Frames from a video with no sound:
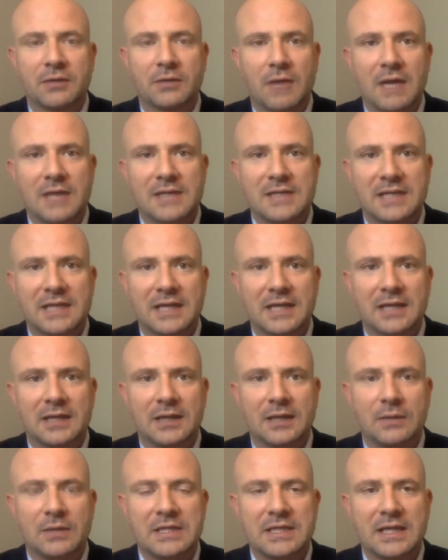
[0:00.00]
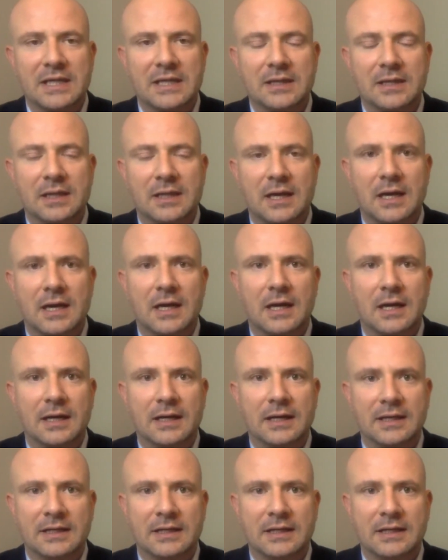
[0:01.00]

to rise again like we did uh,